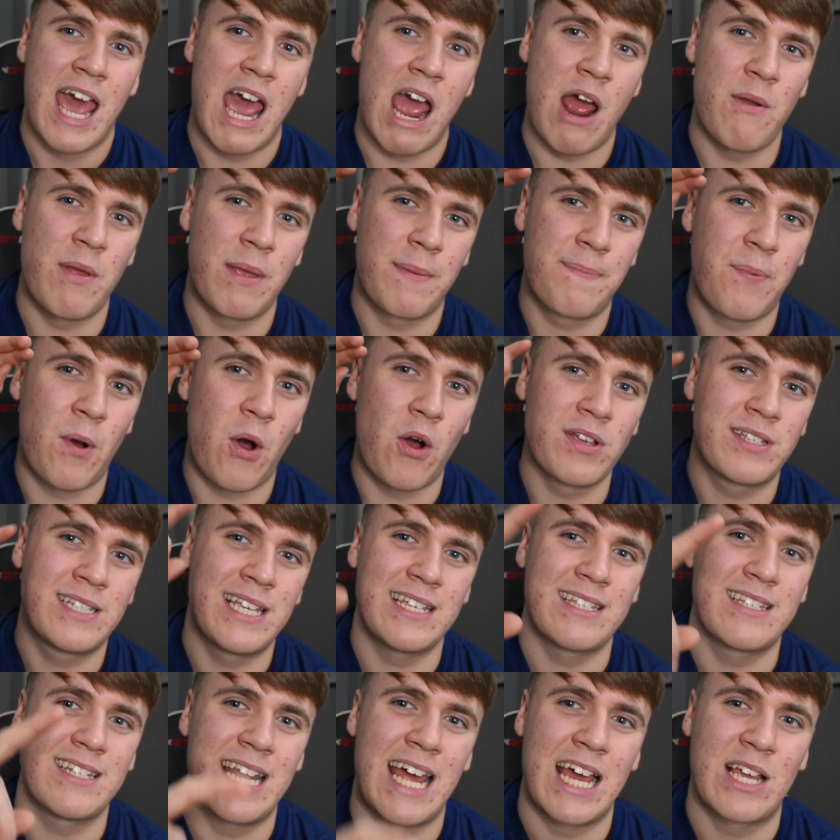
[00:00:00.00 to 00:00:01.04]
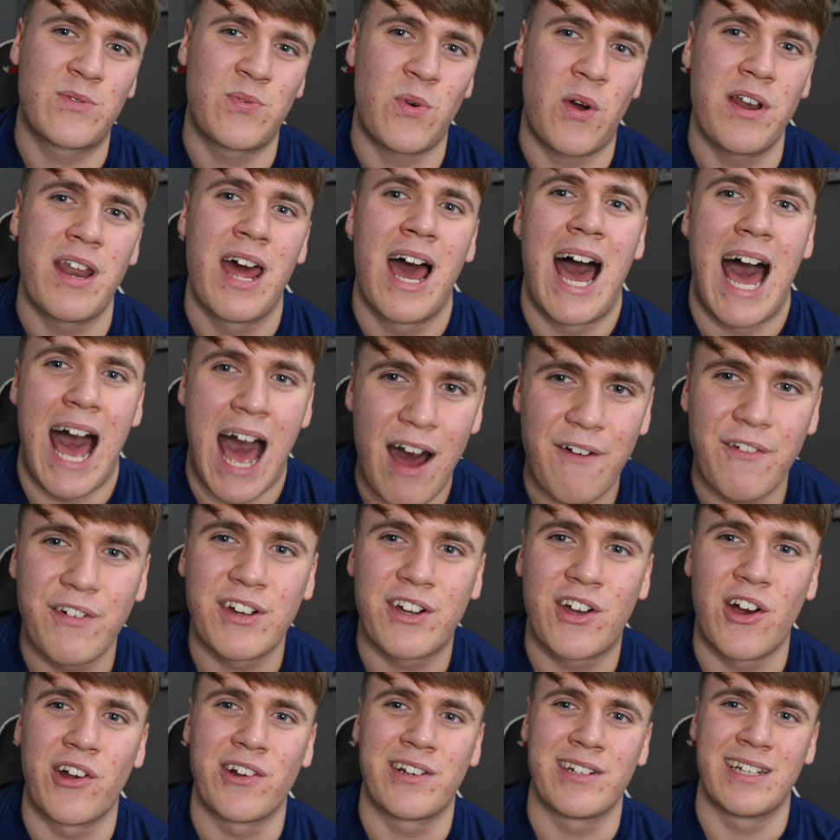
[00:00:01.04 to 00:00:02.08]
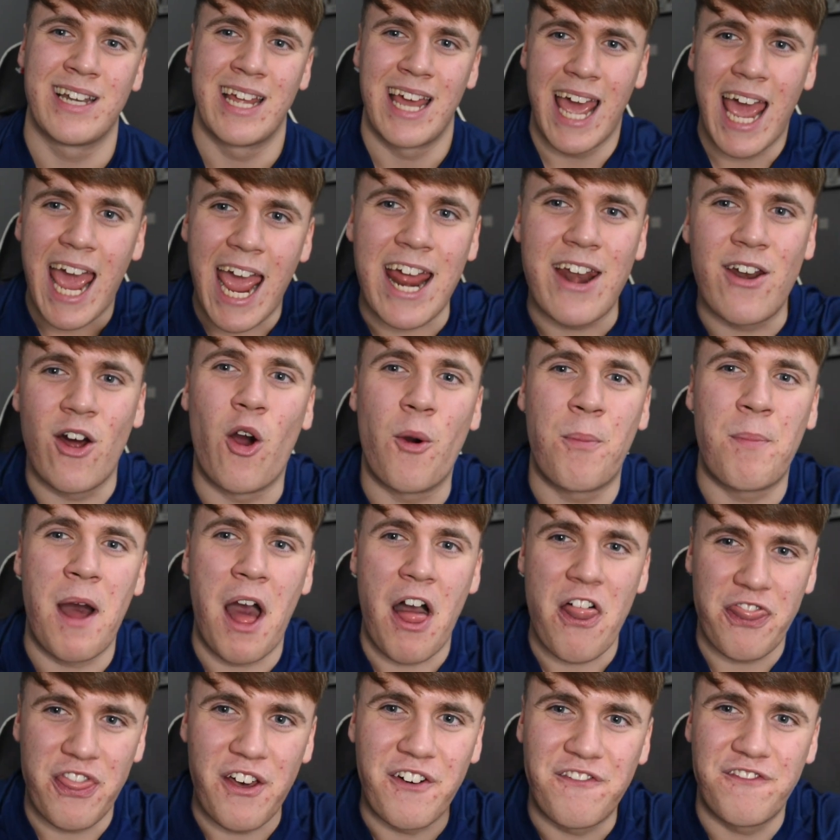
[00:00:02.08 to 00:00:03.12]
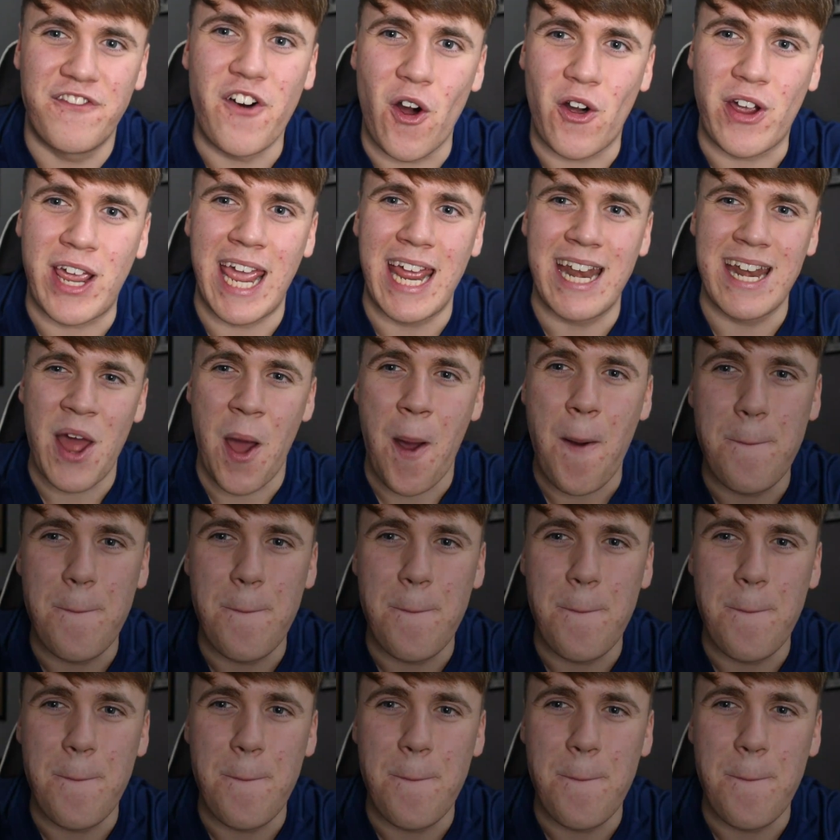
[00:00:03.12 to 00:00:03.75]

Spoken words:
Anyways, boys, see you in the next one. Have a good one, and up the fucking